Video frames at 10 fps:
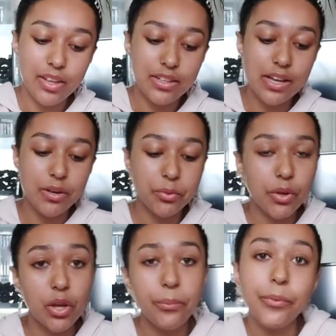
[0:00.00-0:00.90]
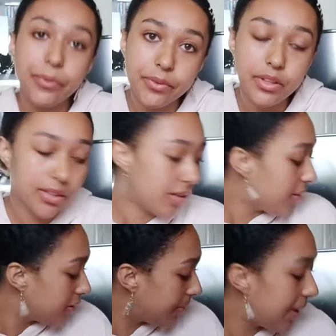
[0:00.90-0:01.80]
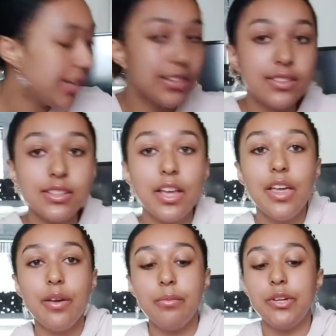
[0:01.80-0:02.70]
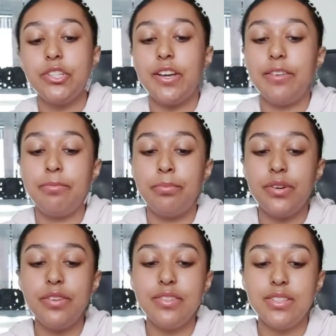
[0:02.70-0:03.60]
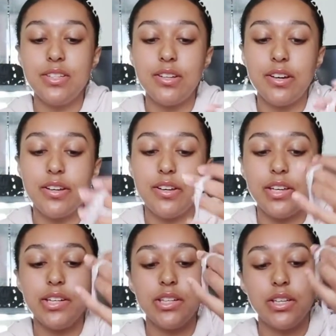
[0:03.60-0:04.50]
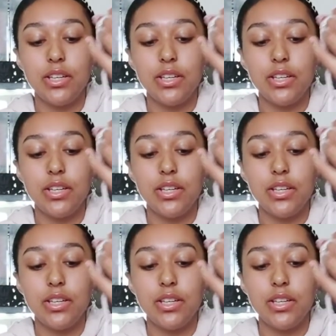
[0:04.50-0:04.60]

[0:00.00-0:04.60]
Now we're on the last piece, which I've previously tie-dyed,